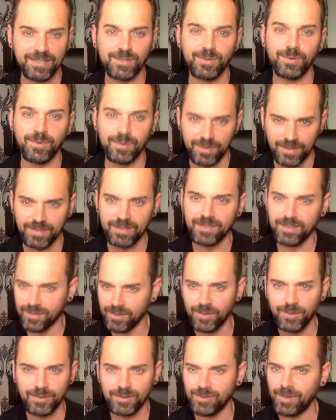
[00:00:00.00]
So it
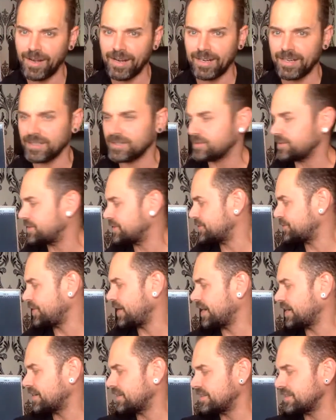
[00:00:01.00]
goes directly to the
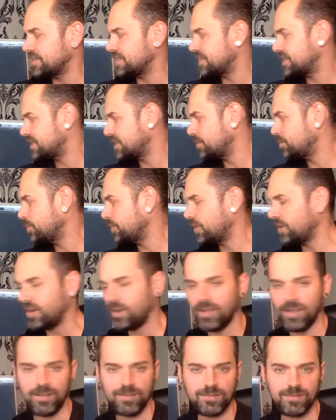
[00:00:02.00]
track. This
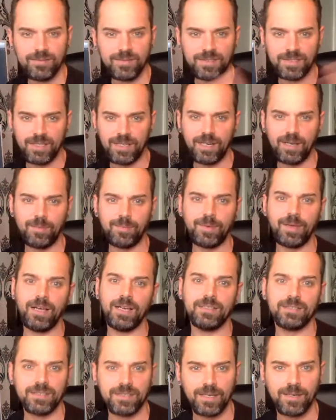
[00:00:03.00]
simple setup
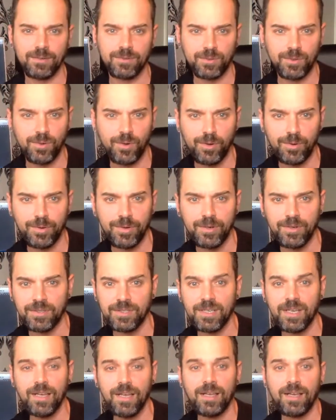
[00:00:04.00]
and sounds
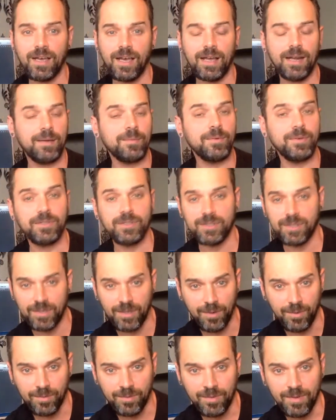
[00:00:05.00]
glorious, and I'm good to
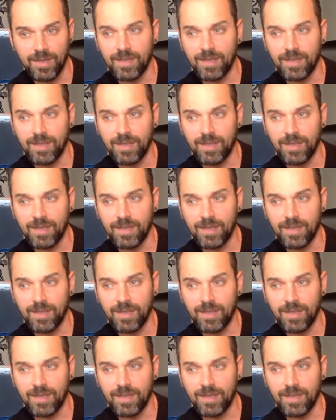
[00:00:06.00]
go.